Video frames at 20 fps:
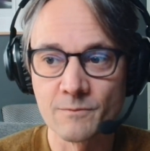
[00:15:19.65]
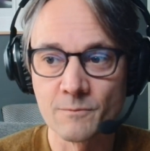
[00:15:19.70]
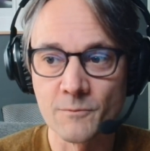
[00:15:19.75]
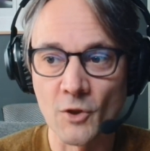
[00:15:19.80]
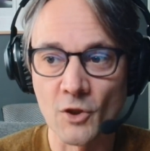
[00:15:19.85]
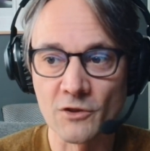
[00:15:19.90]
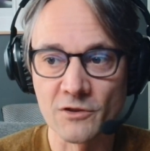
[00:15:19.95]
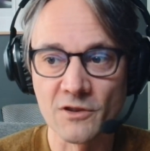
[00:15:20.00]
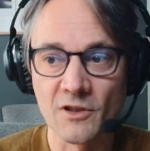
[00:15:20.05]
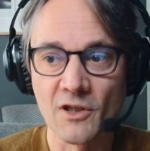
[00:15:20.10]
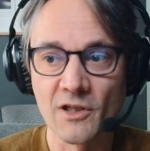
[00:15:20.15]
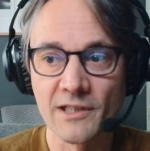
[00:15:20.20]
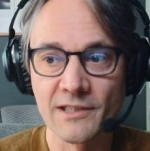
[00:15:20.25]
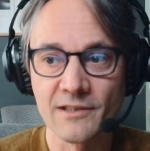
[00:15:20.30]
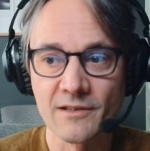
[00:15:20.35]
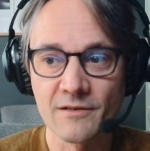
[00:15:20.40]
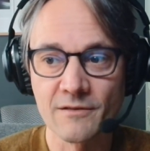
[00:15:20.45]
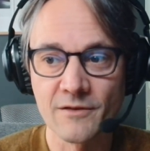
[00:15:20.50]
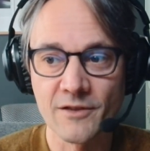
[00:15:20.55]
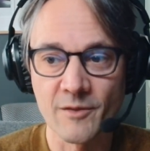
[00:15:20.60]
online
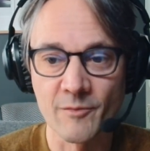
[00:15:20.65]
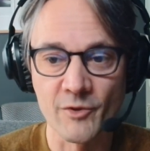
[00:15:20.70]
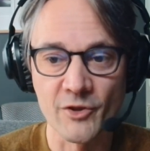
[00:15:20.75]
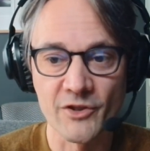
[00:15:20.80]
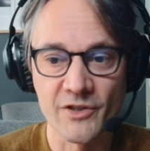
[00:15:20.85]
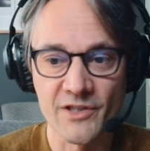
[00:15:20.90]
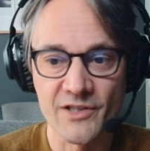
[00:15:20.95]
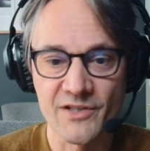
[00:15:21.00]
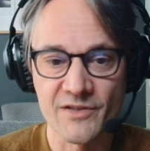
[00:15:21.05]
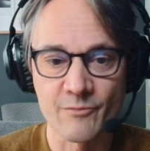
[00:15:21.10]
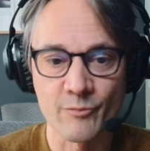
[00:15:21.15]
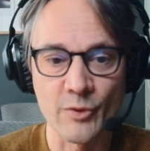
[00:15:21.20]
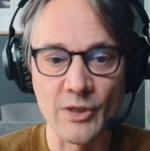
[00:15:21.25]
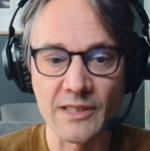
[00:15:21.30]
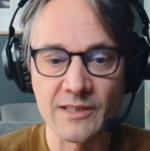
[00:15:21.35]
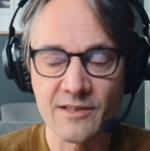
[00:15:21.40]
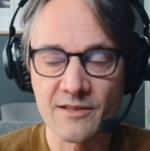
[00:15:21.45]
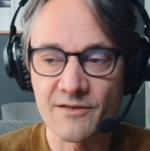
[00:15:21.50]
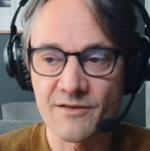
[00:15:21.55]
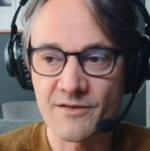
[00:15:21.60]
communities of
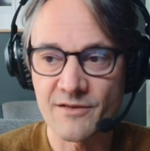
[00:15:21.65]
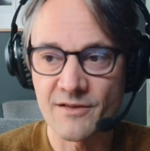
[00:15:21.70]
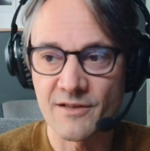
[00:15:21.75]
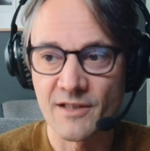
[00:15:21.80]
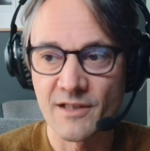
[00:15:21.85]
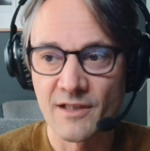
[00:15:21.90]
practice,